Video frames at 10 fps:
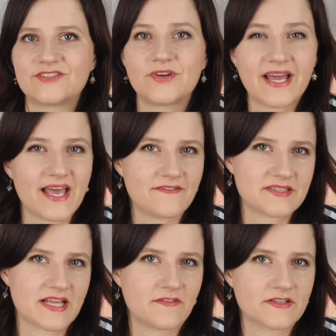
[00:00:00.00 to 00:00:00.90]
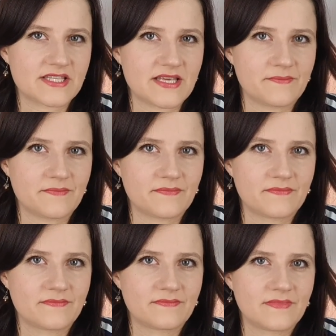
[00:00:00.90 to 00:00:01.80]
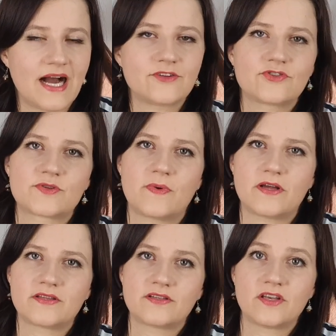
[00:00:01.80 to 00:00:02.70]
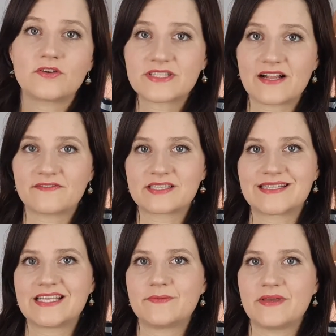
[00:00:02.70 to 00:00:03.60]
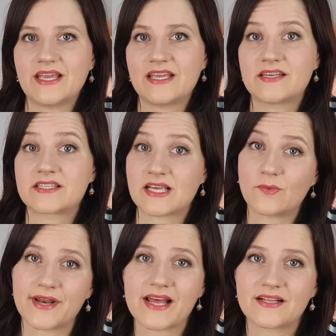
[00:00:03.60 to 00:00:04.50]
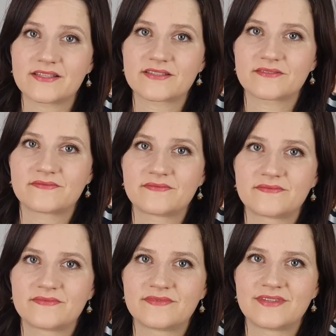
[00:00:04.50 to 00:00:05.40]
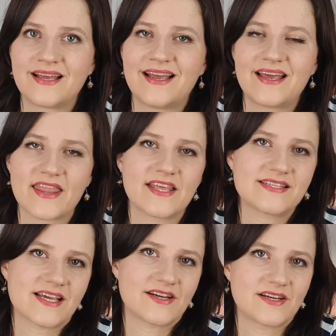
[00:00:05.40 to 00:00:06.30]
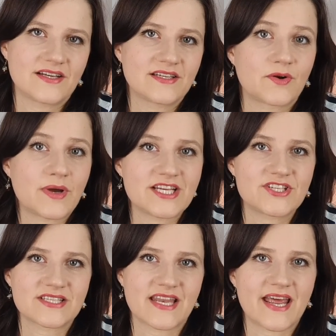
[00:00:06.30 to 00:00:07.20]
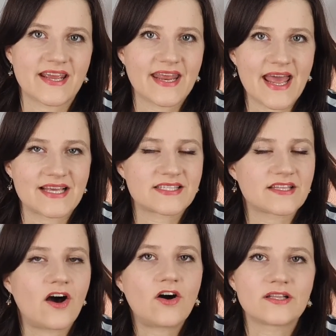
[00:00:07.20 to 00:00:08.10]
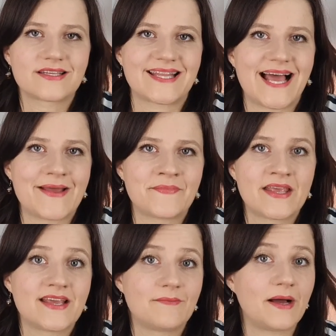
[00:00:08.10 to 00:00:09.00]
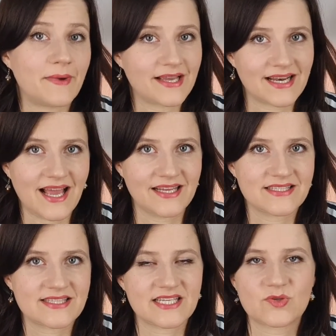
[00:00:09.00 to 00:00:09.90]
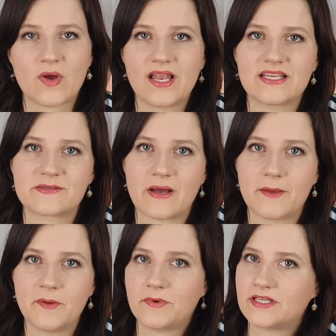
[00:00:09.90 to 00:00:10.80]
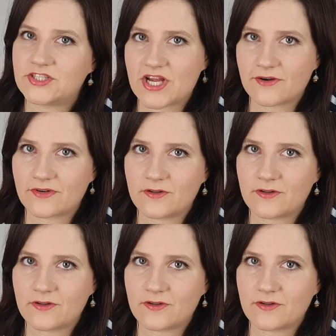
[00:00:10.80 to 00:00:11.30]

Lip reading: I have self-esteem? How to spot low self-esteem in someone else? These are the questions that I get asked all the time by my clients as well as by people in general.